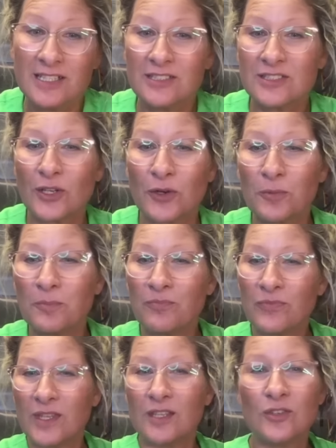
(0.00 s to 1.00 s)
So,
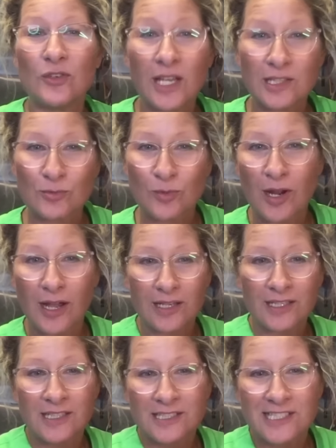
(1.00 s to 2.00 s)
you guys
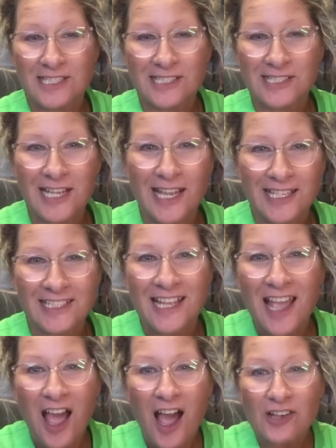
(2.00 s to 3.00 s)
rock. Just saying.
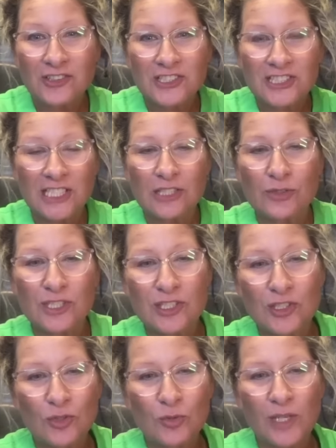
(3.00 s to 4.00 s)
I will see you in
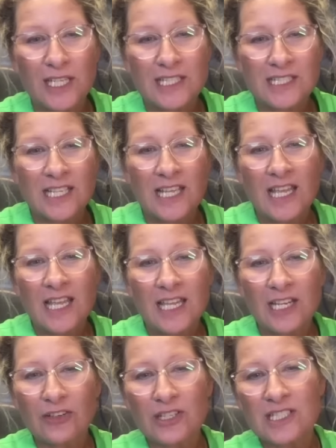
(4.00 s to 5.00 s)
2 weeks.
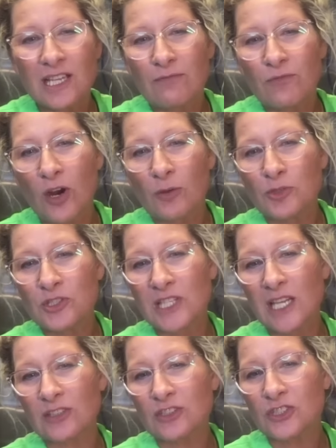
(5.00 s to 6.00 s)
Here is a Farmer's
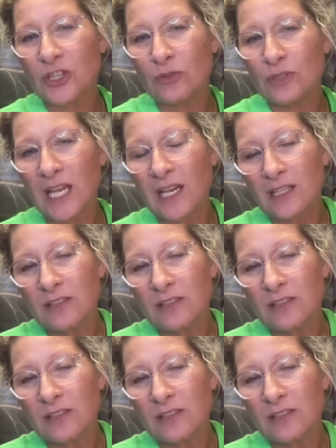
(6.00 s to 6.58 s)
Down showdown.